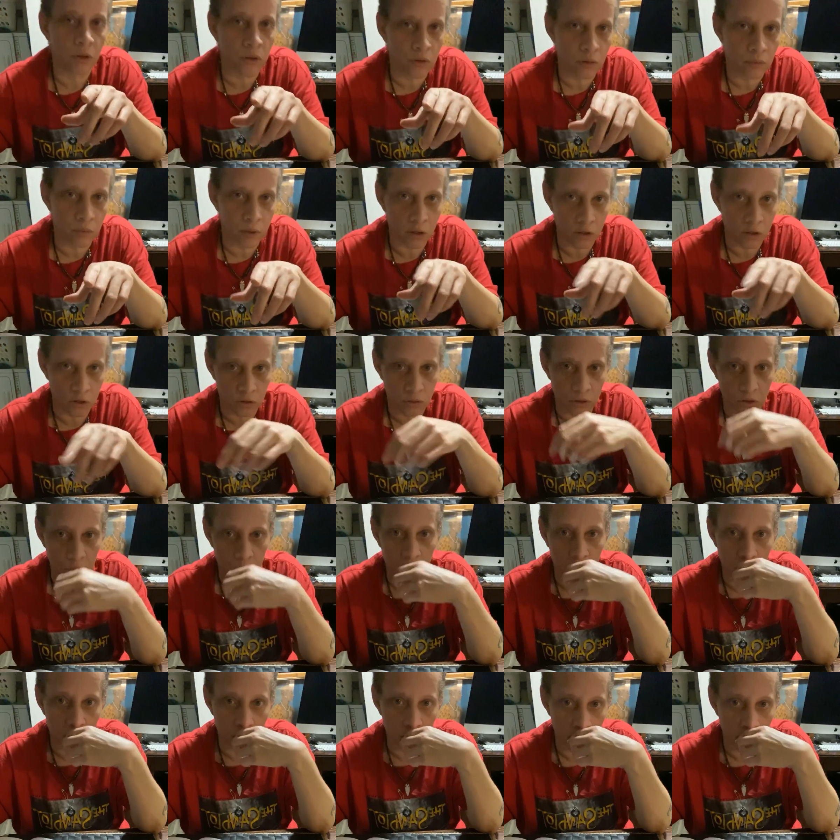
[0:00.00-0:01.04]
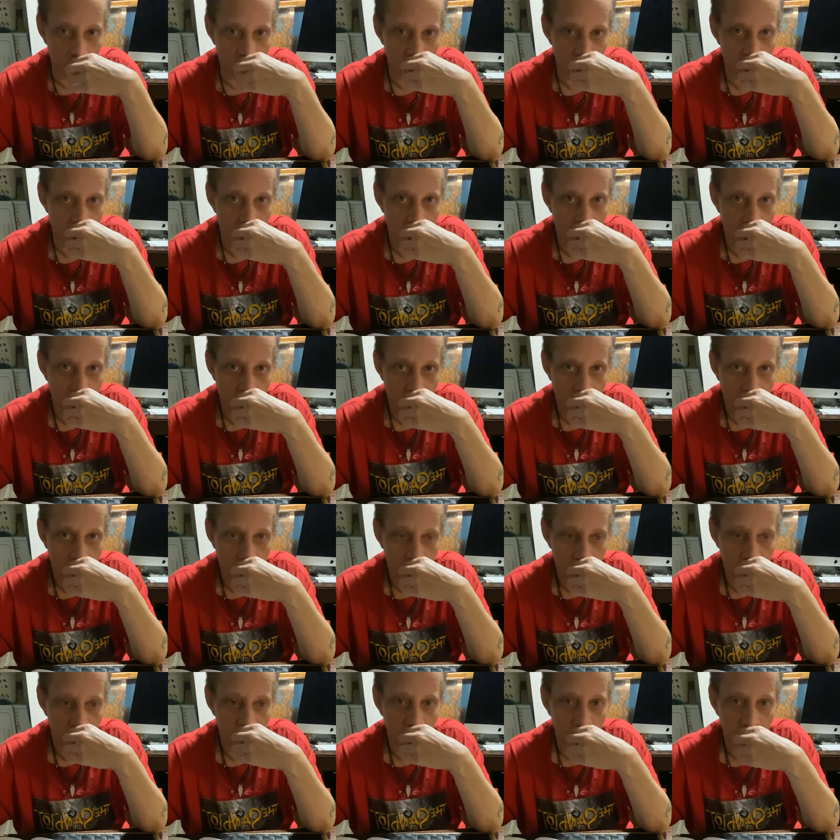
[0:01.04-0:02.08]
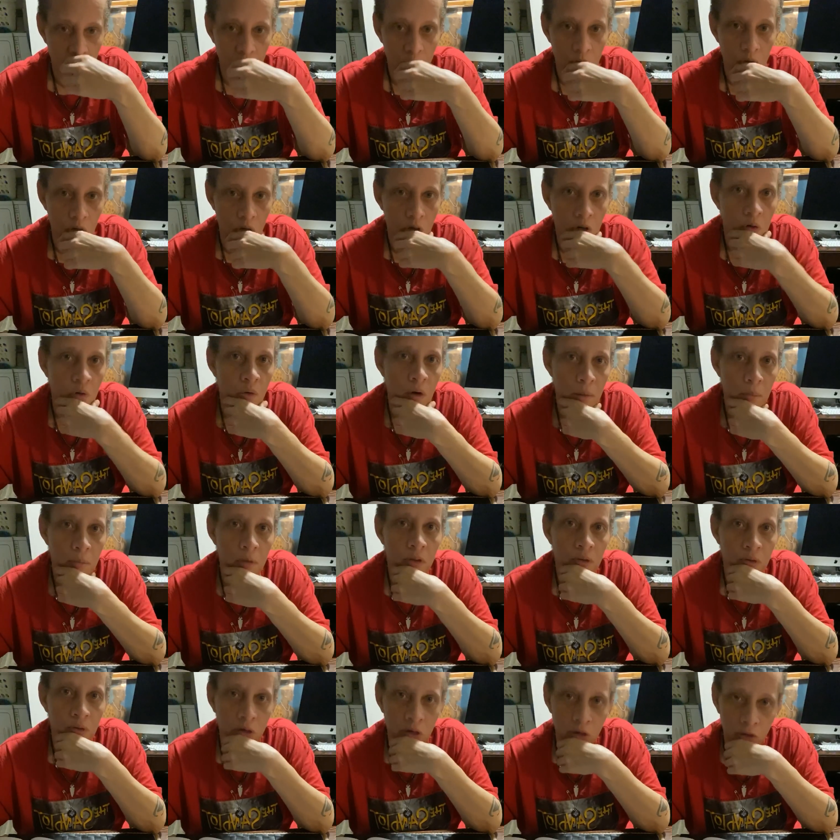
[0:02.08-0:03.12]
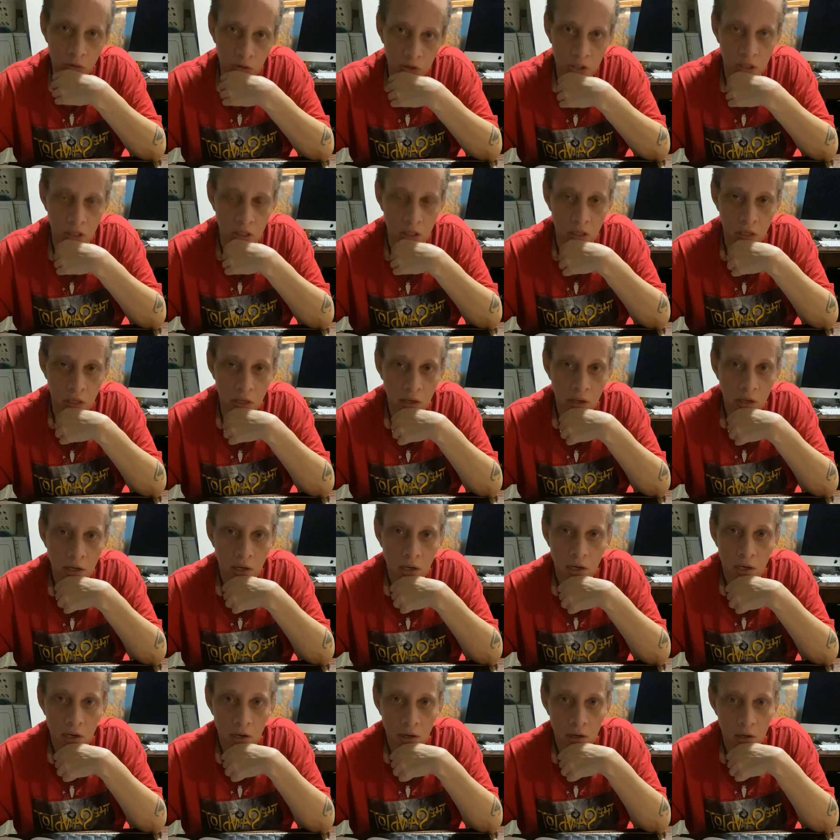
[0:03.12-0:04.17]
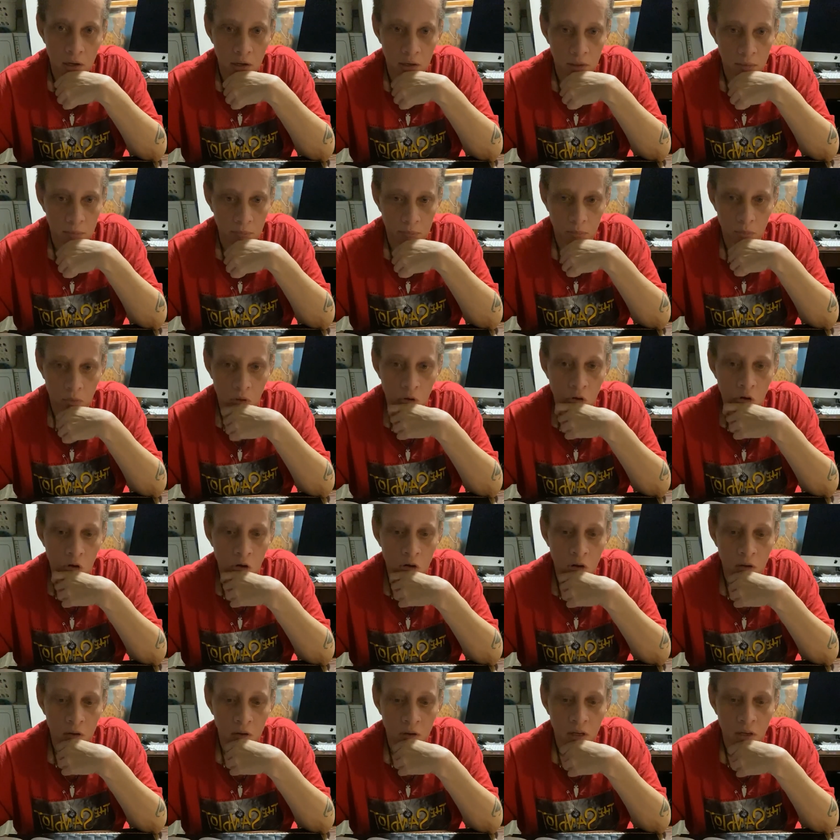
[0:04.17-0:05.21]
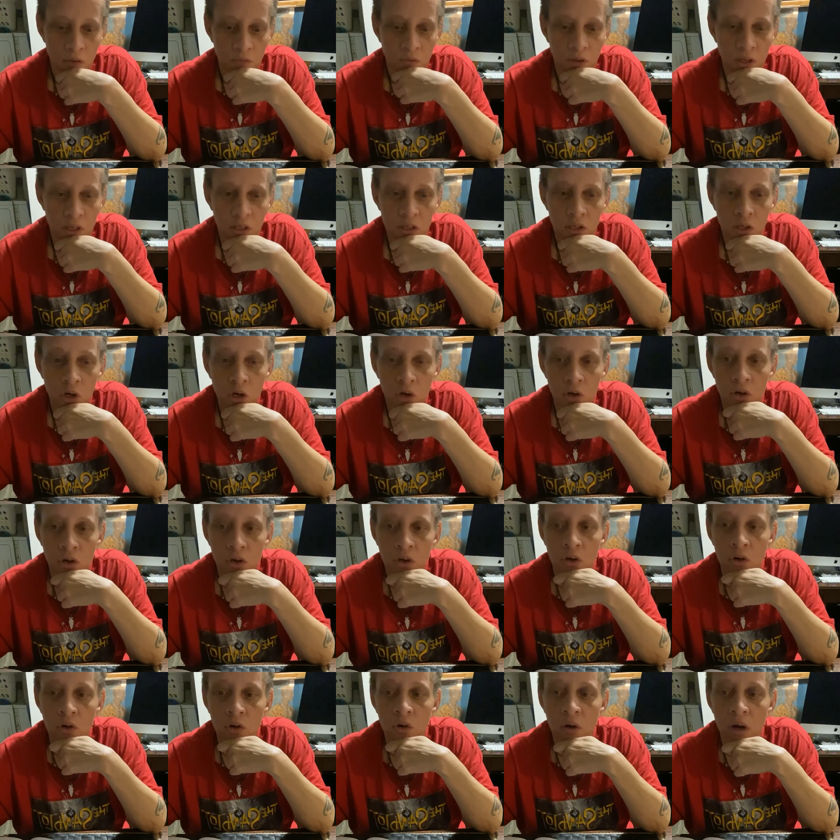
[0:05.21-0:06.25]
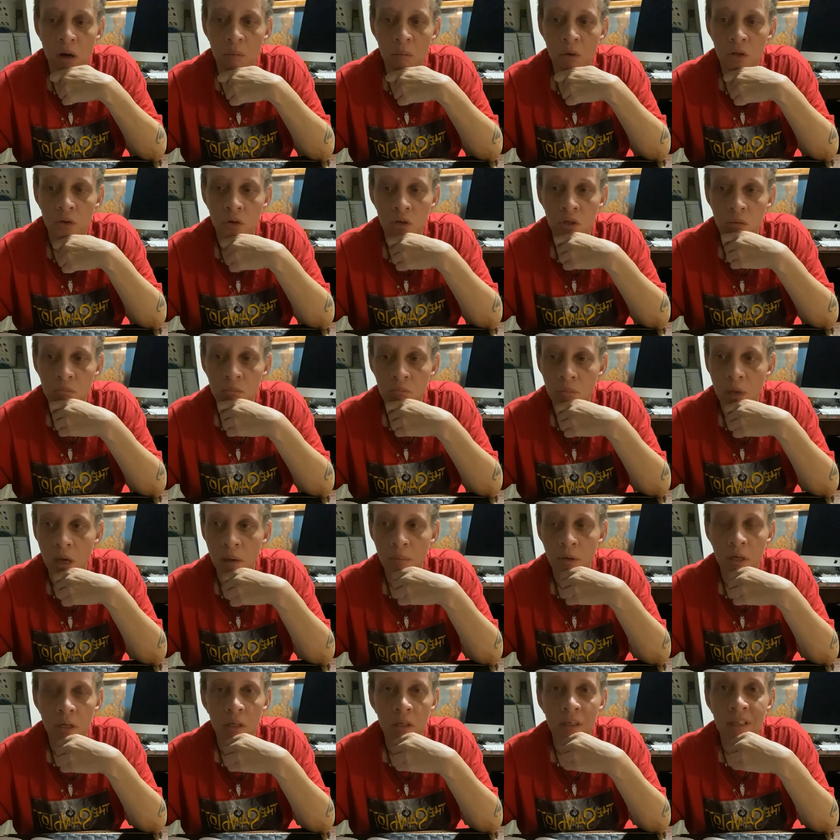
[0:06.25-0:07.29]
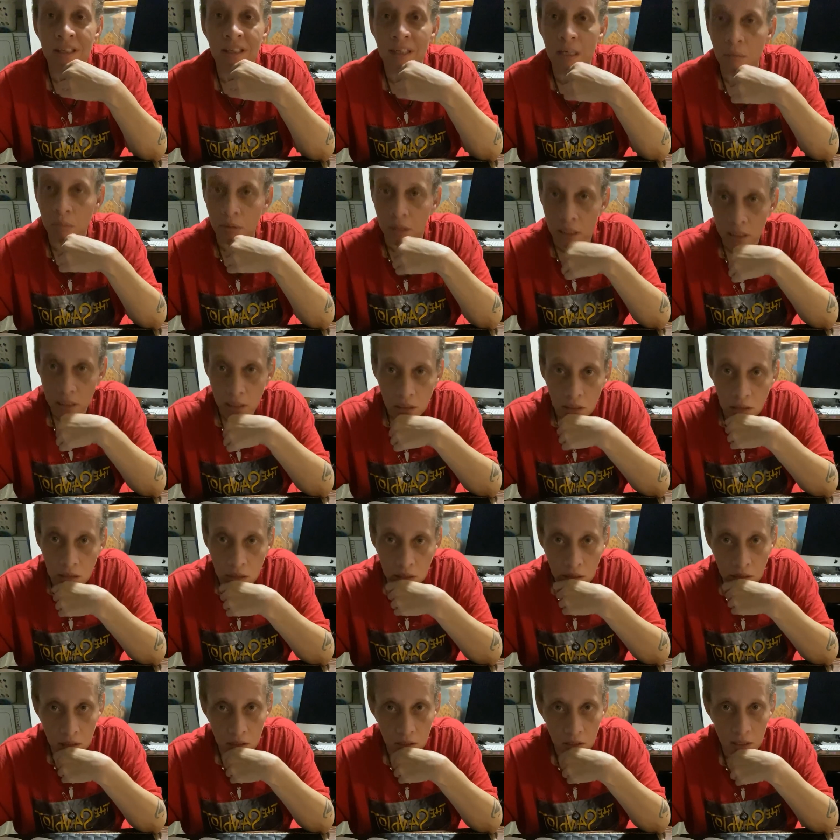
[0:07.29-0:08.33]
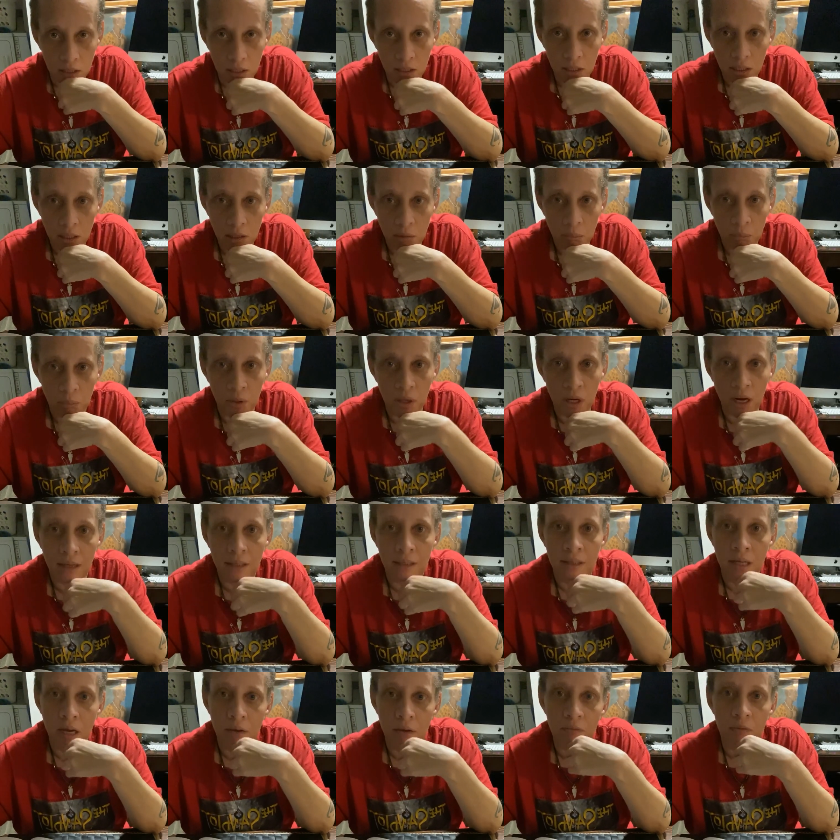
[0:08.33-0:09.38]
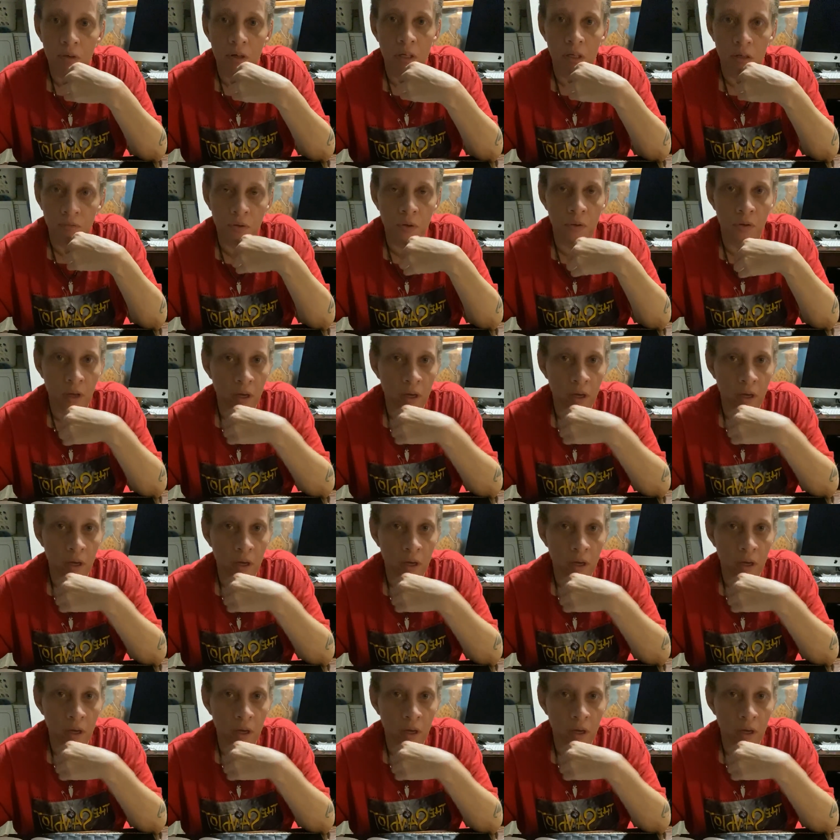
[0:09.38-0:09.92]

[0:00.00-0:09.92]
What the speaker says: around you as well. A very strong grandmother energy. Or if it's your grandmother's maybe siblings. But I definitely feel that